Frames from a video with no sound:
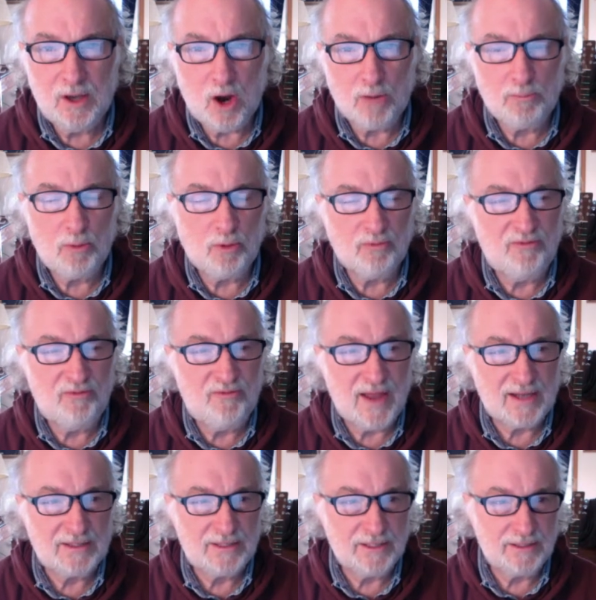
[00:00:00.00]
are
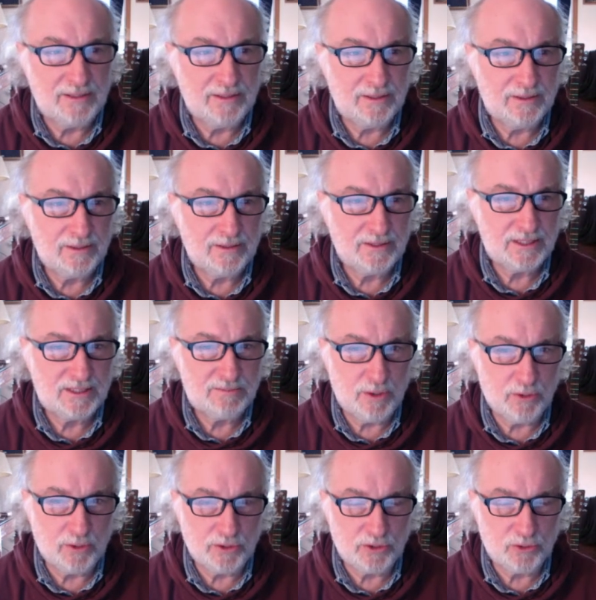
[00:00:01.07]
perfected
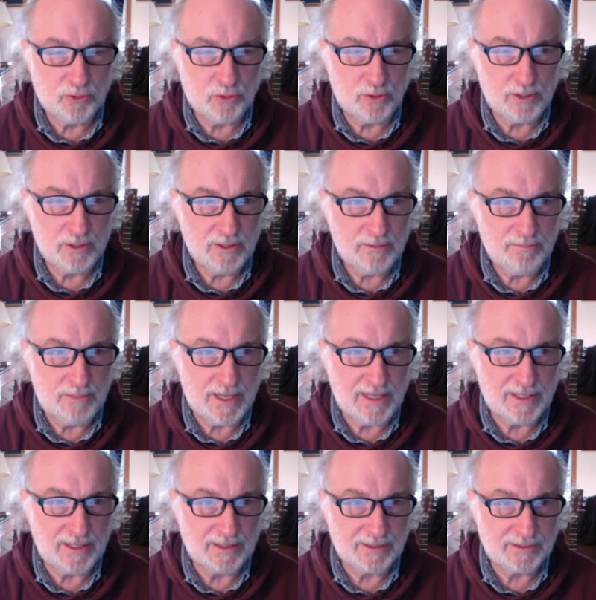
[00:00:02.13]
spiritual
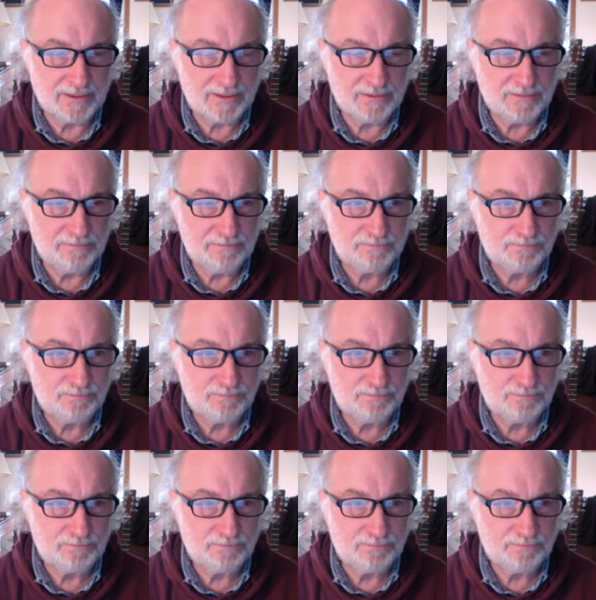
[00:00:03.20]
beings.